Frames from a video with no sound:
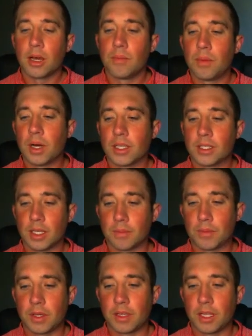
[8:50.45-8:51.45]
but
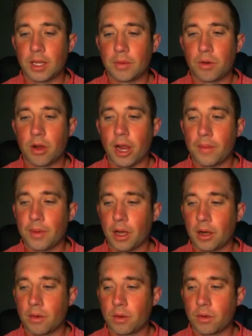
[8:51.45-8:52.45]
something like
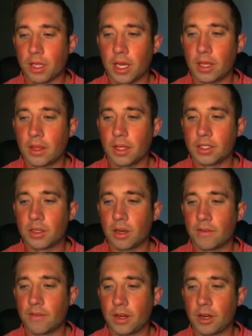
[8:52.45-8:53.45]
primary root length is
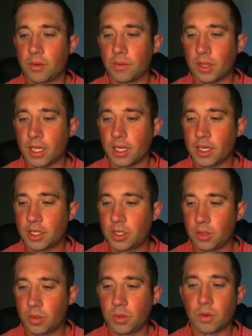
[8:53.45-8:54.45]
not very related
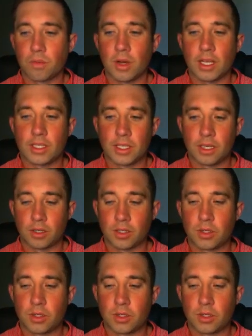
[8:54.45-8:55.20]
to the rest here.